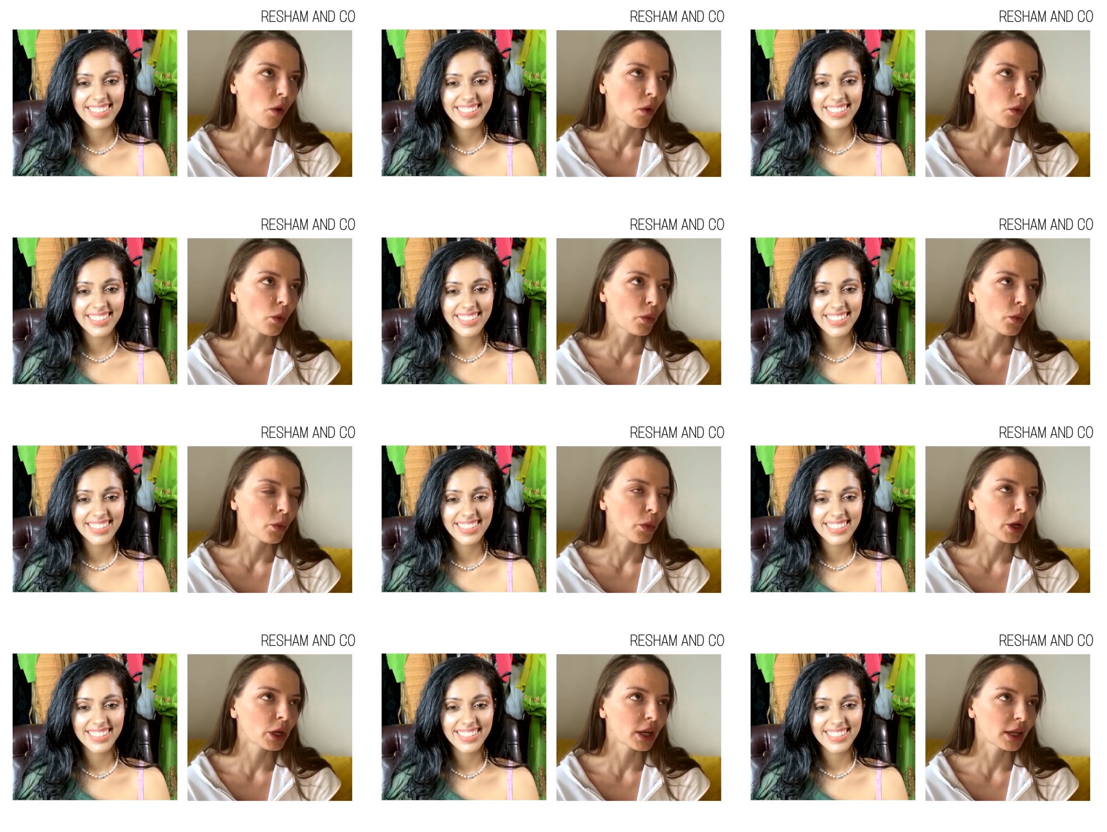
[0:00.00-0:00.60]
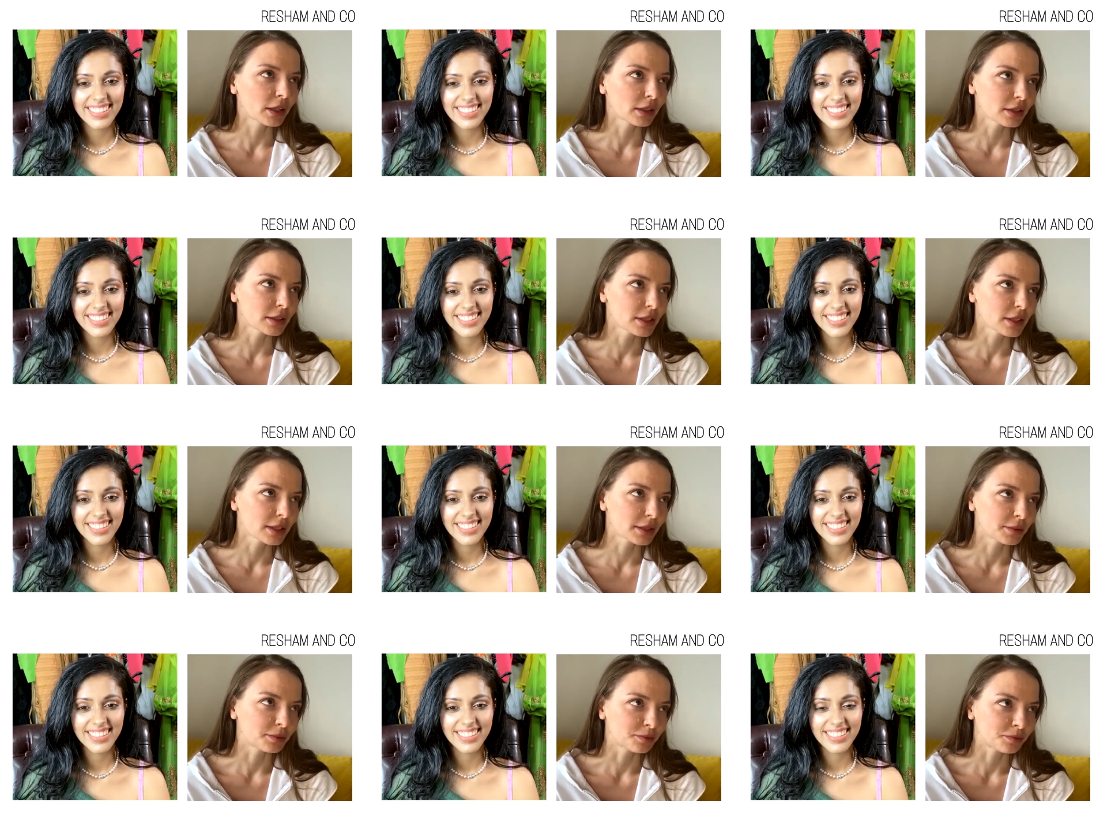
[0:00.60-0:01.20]
Speaker 1: what
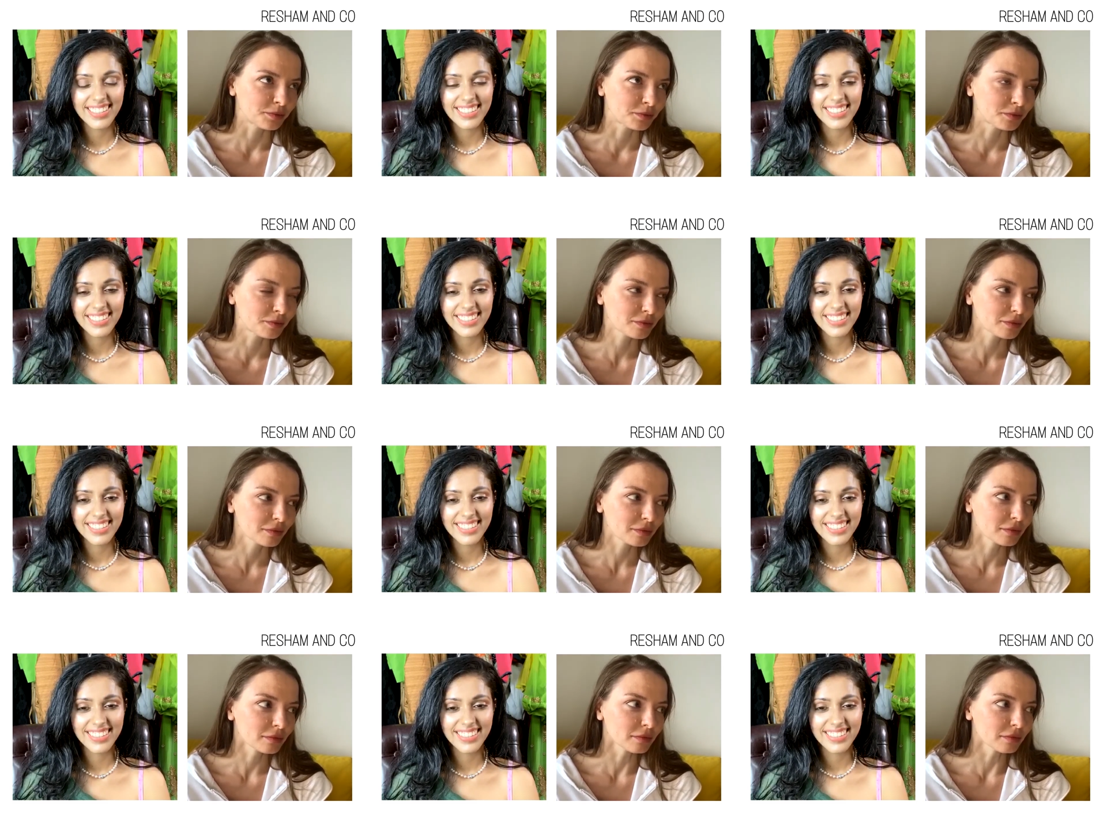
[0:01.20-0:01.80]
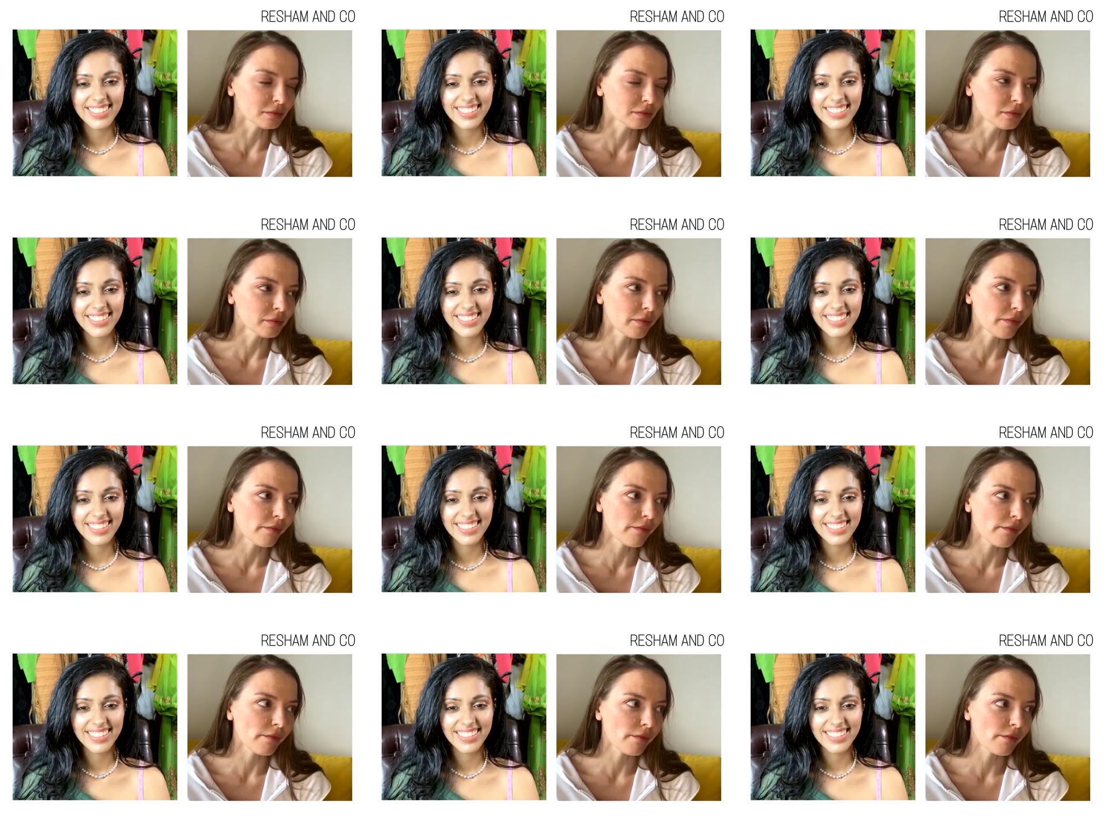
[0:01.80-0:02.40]
else?
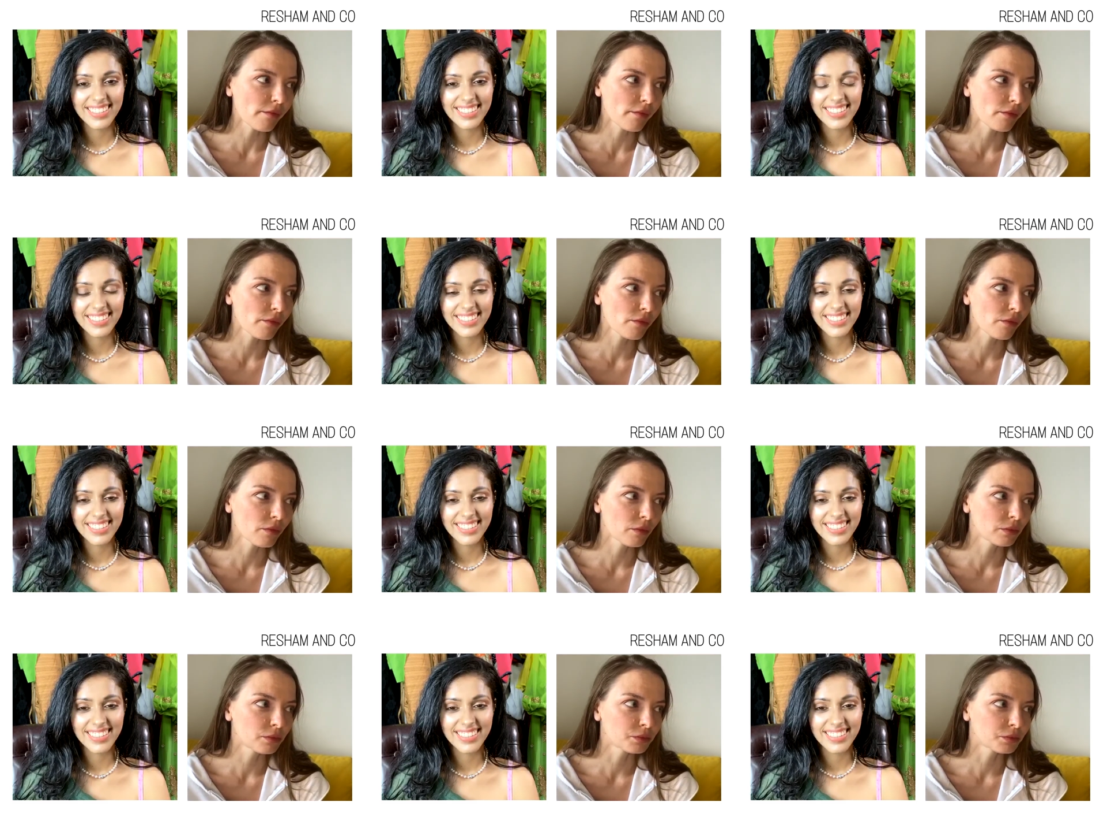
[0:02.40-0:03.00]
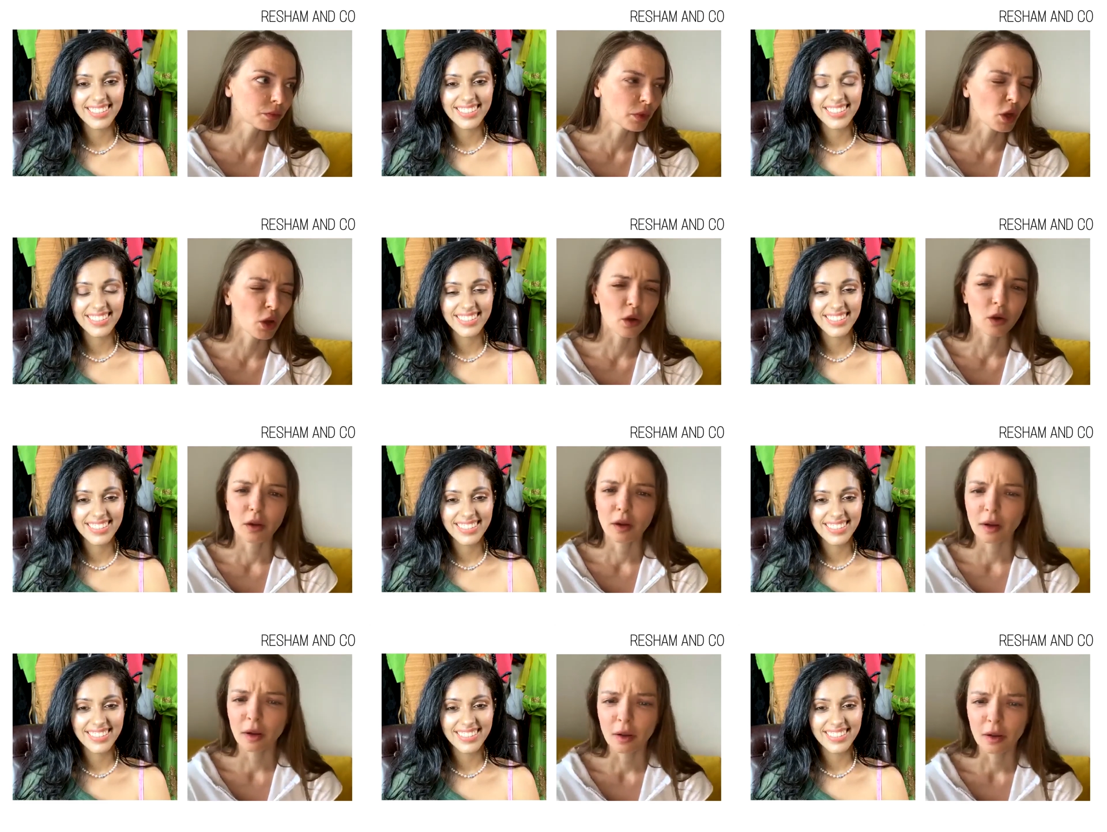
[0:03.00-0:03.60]
Mm,
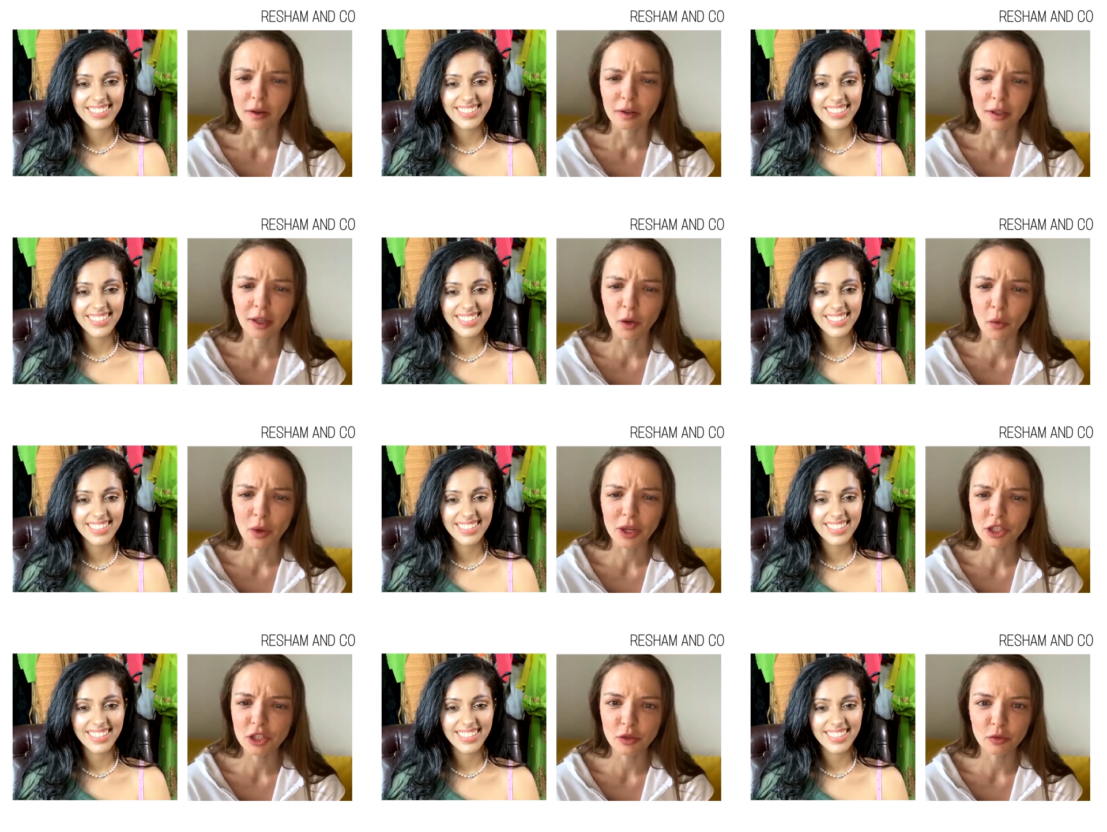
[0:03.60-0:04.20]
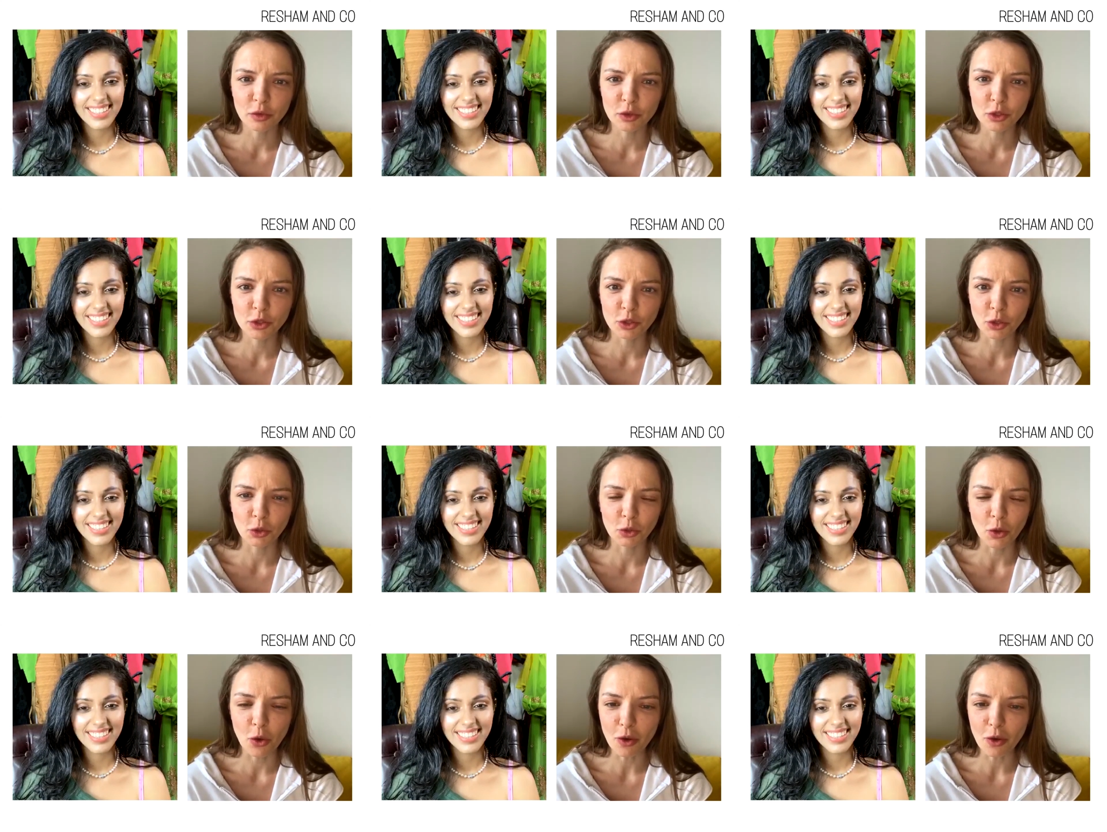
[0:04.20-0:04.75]
the question was so long